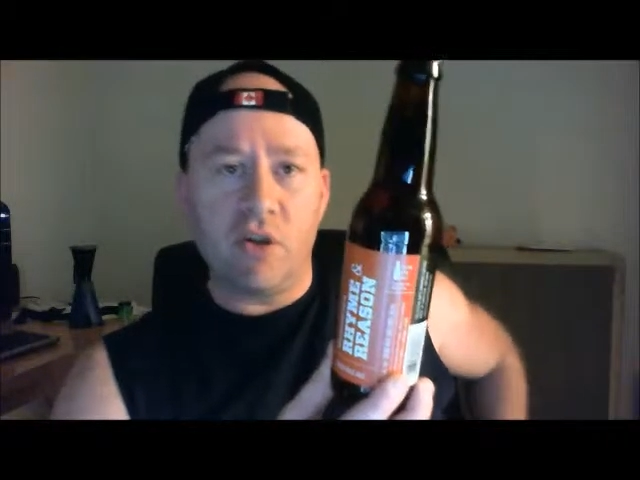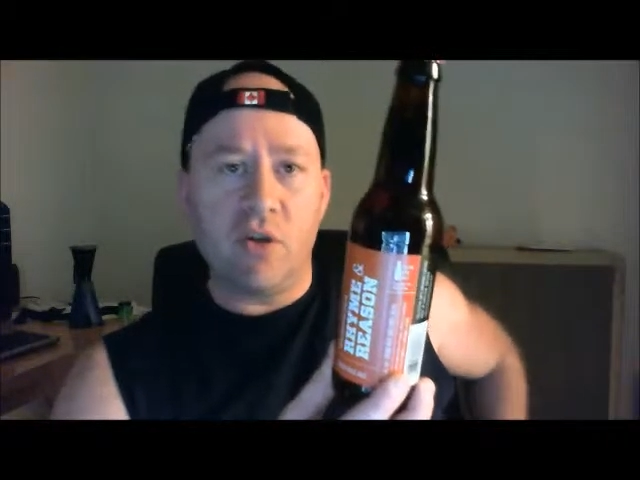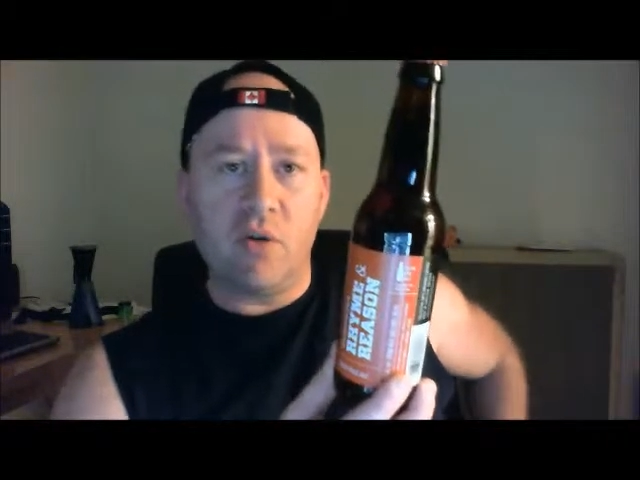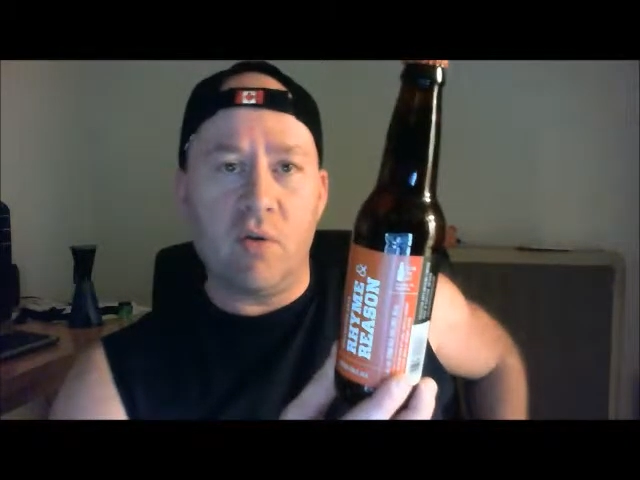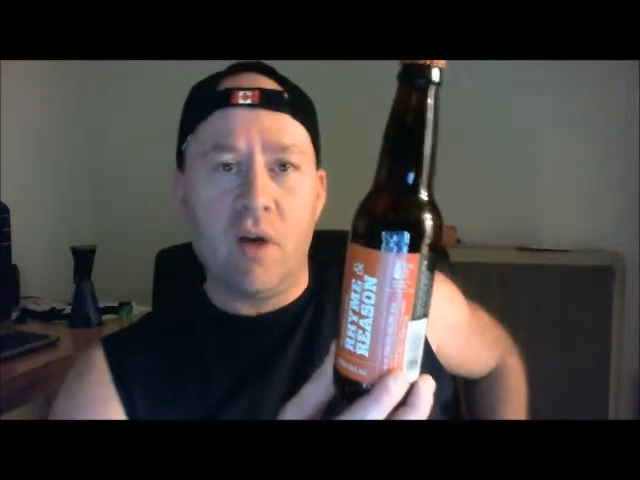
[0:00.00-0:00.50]

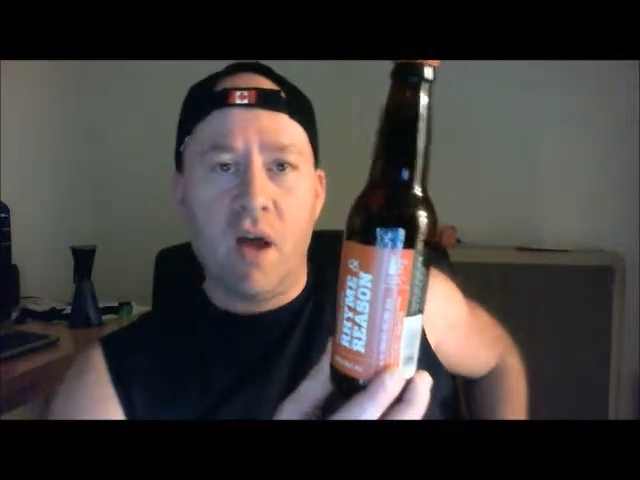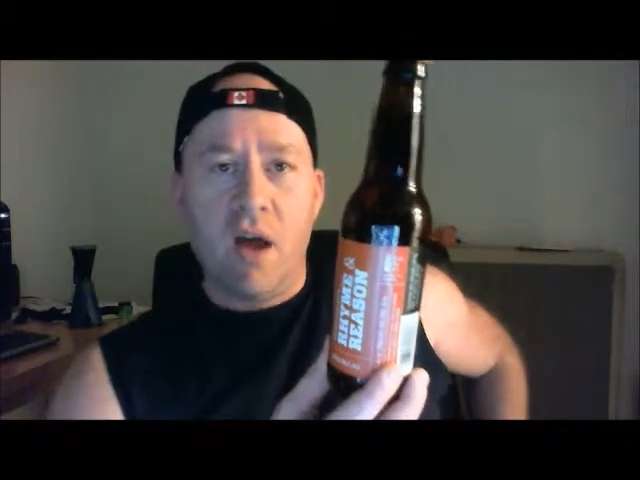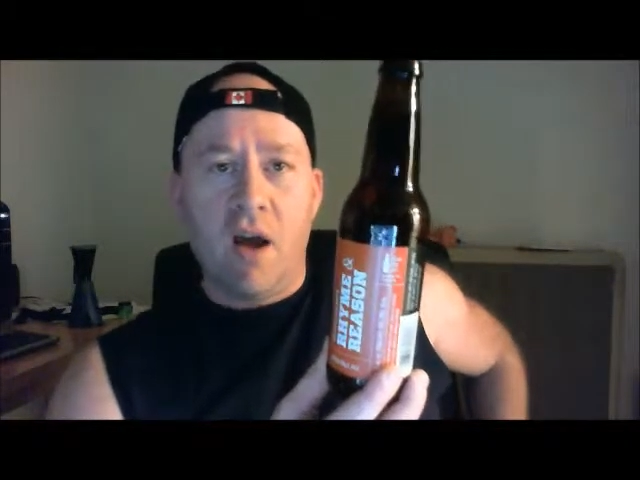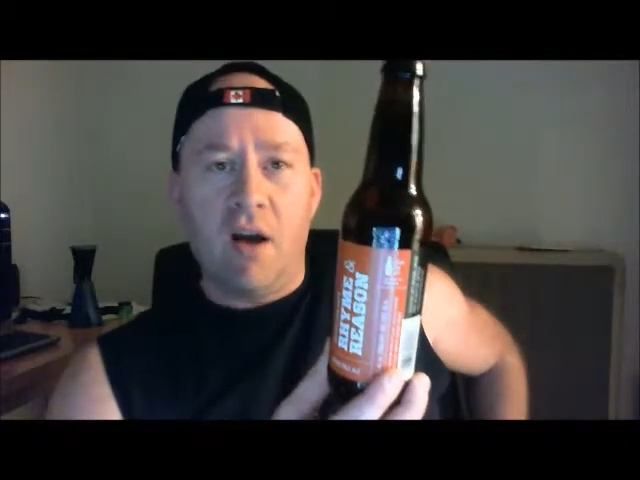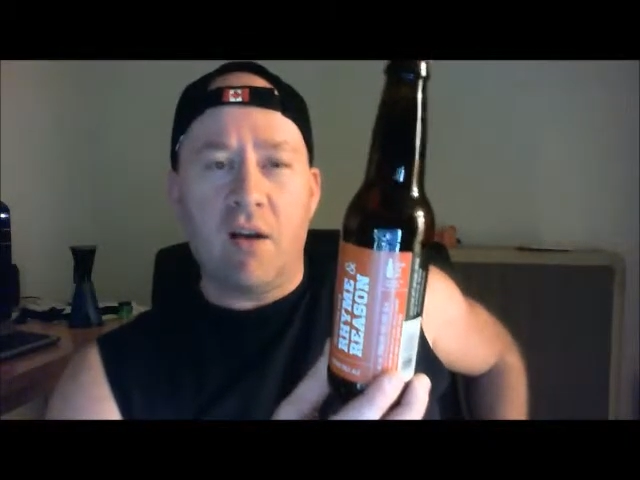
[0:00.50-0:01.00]
show,
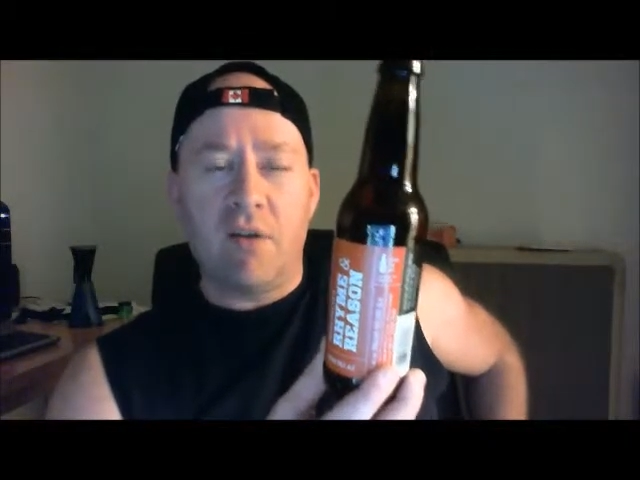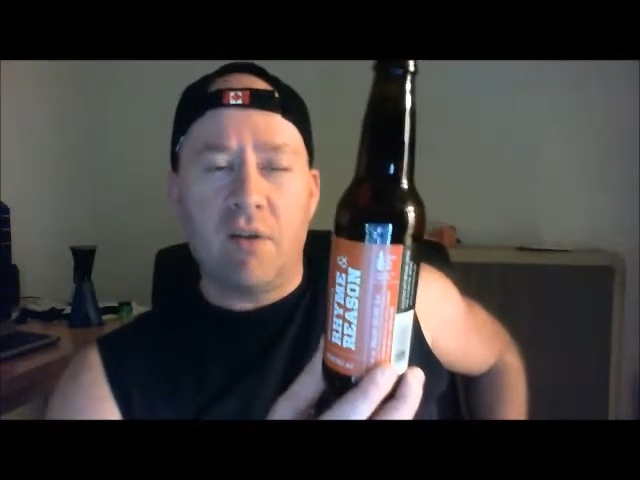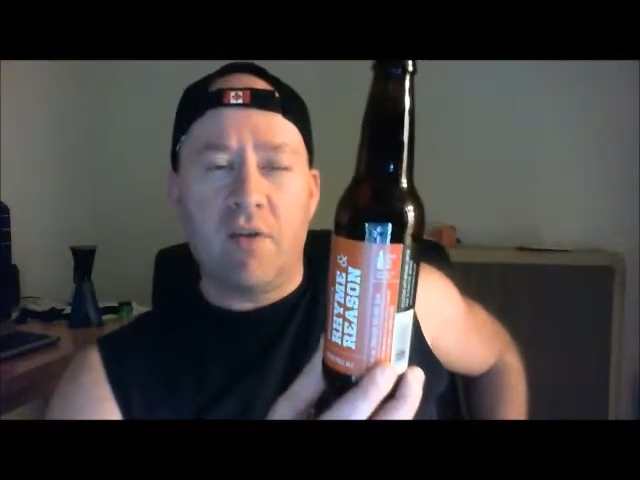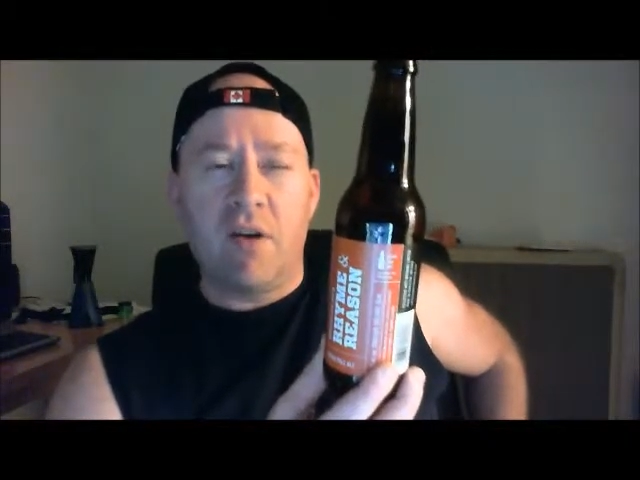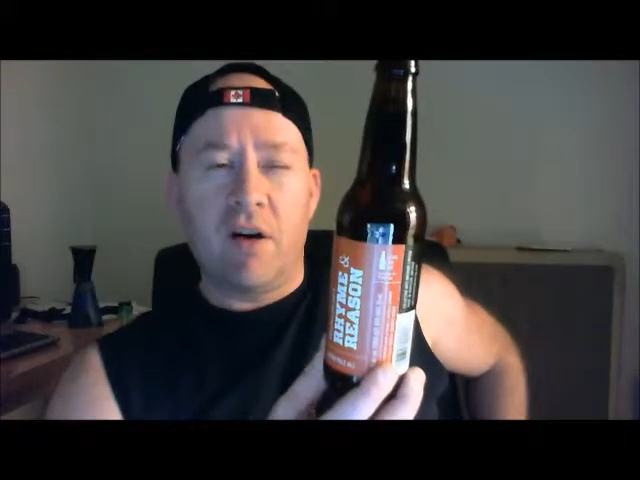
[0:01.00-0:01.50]
are sort
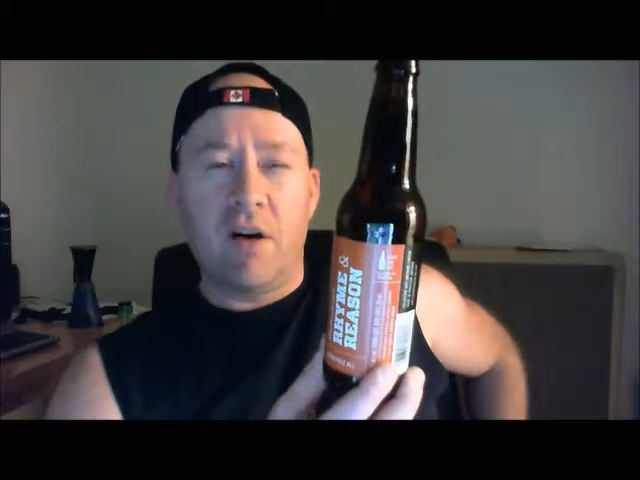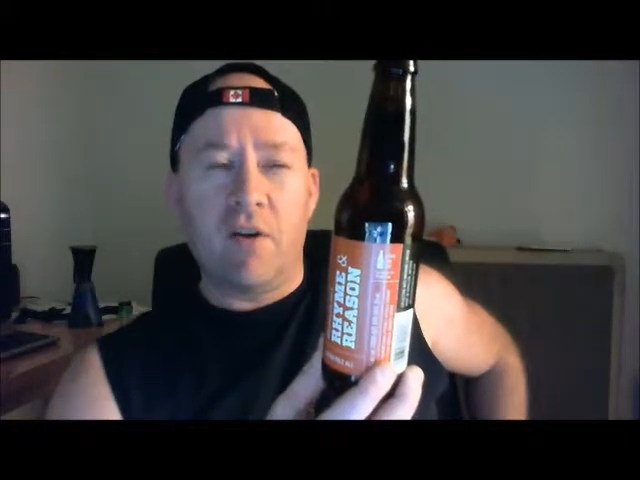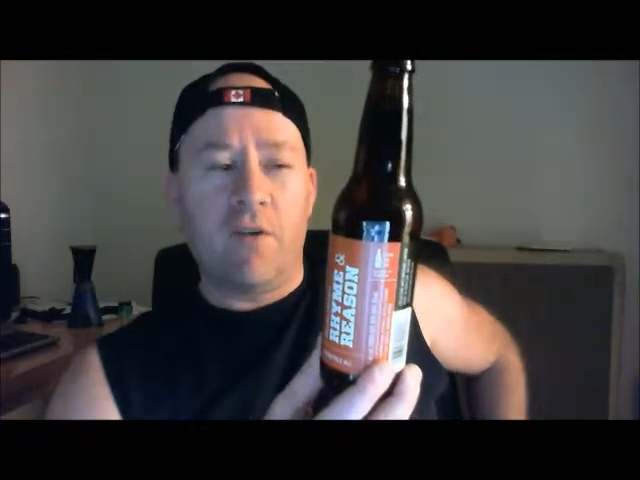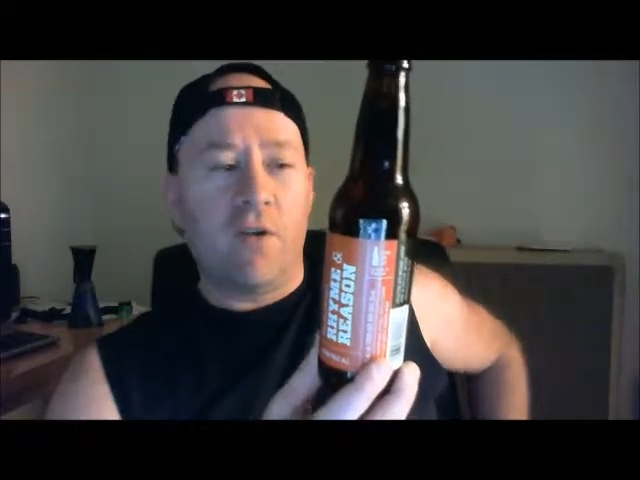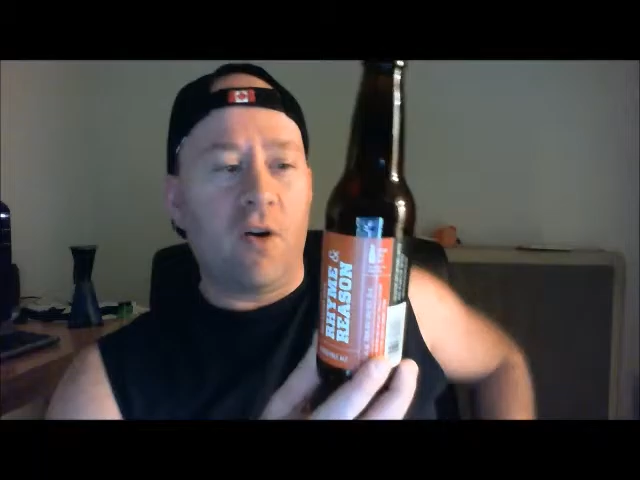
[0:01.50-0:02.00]
of an art
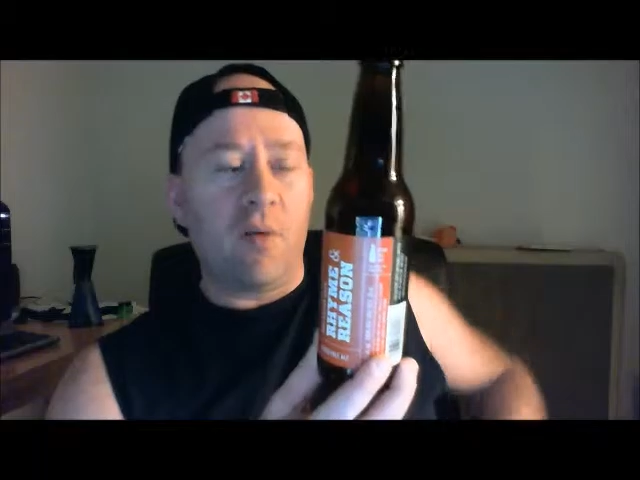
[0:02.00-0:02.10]
form.